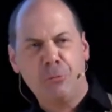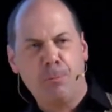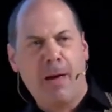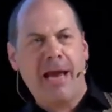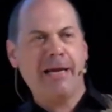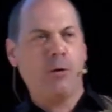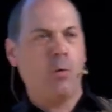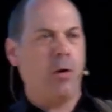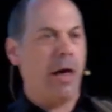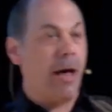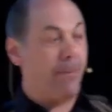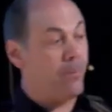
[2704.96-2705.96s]
made it
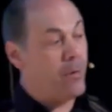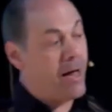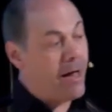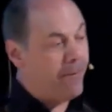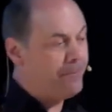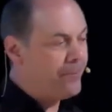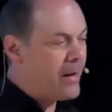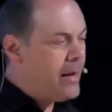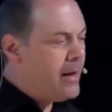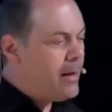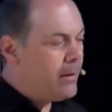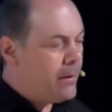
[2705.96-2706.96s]
all up. Well,
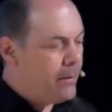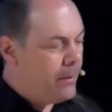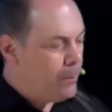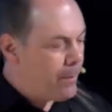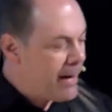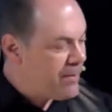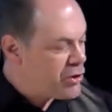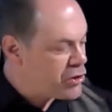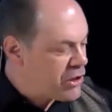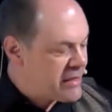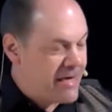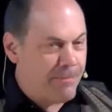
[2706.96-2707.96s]
maybe
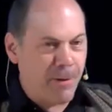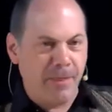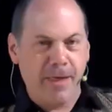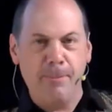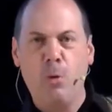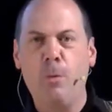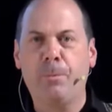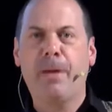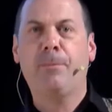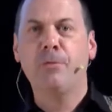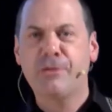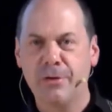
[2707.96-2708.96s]
she did, but then more
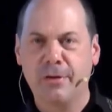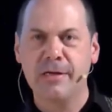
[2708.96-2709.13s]
people took her